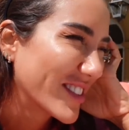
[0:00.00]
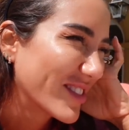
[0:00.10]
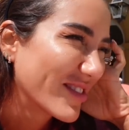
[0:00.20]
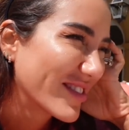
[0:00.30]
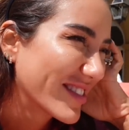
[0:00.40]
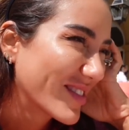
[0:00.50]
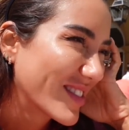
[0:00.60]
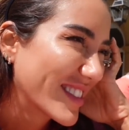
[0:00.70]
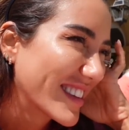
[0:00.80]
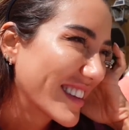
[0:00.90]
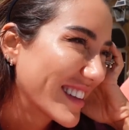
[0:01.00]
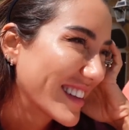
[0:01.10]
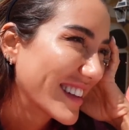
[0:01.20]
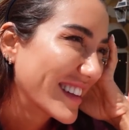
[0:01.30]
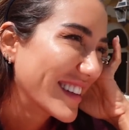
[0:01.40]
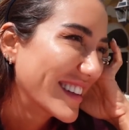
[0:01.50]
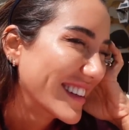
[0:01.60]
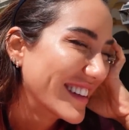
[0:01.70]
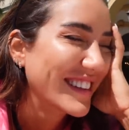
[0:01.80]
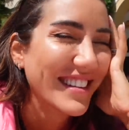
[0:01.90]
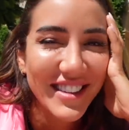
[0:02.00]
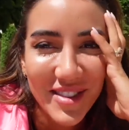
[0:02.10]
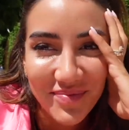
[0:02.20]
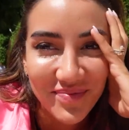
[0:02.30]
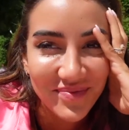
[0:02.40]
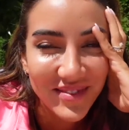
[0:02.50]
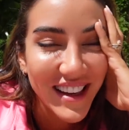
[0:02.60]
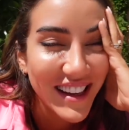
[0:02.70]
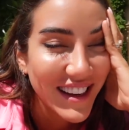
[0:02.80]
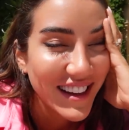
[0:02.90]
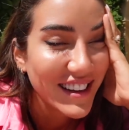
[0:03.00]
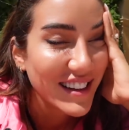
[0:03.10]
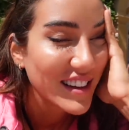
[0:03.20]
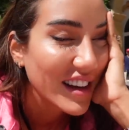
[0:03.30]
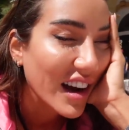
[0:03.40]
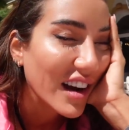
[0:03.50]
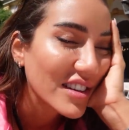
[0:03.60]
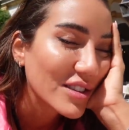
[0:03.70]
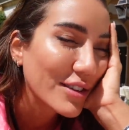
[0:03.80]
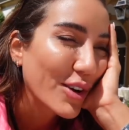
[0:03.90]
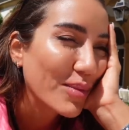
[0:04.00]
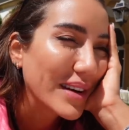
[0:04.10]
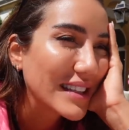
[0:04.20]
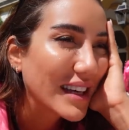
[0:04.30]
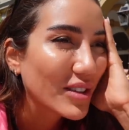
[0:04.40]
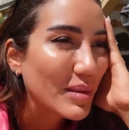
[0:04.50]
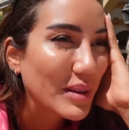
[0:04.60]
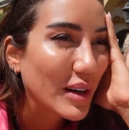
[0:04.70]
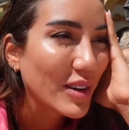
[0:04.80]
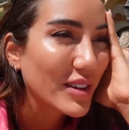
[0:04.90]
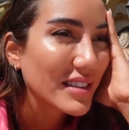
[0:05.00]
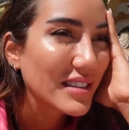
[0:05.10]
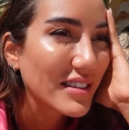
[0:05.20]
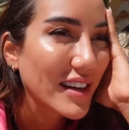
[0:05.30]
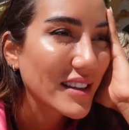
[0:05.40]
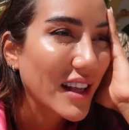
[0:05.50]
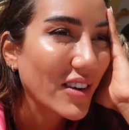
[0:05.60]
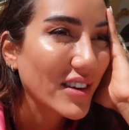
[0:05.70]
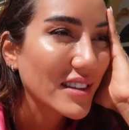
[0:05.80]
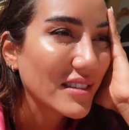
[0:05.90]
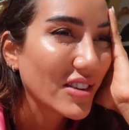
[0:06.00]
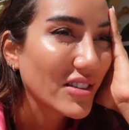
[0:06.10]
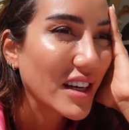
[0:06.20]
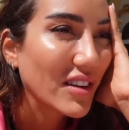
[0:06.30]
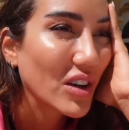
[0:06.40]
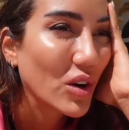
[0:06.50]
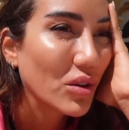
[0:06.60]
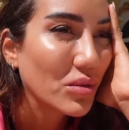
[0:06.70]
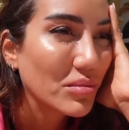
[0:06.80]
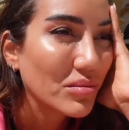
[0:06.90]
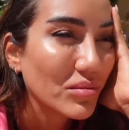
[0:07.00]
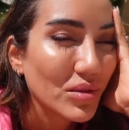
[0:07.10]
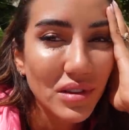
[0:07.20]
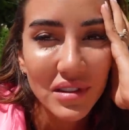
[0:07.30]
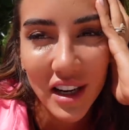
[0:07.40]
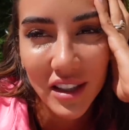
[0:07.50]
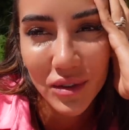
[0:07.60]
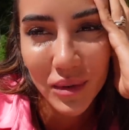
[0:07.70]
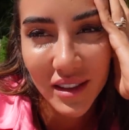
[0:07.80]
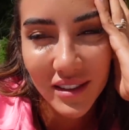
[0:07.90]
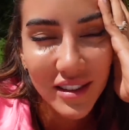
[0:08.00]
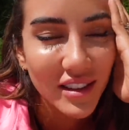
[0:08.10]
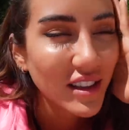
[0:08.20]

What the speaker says: No, we have other priorities now. Yeah, so many other priorities. Right now I don't have a home to start with.